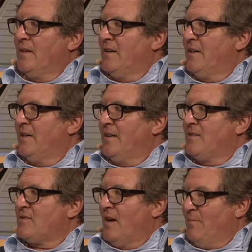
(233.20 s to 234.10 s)
uh,
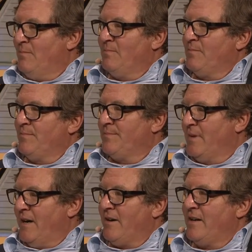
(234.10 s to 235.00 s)
in some
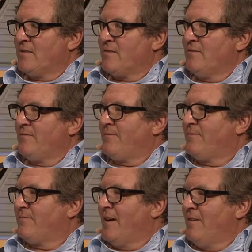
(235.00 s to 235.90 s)
areas of,
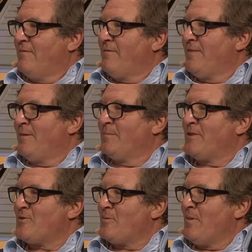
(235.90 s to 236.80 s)
of film
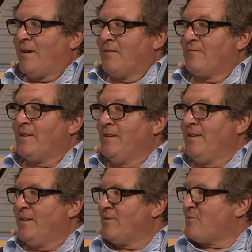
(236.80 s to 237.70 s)
distri- of
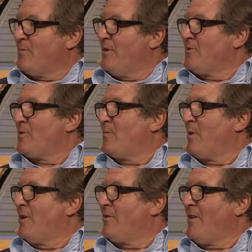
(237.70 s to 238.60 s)
TV distribution
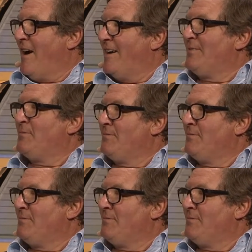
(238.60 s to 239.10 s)
where you're not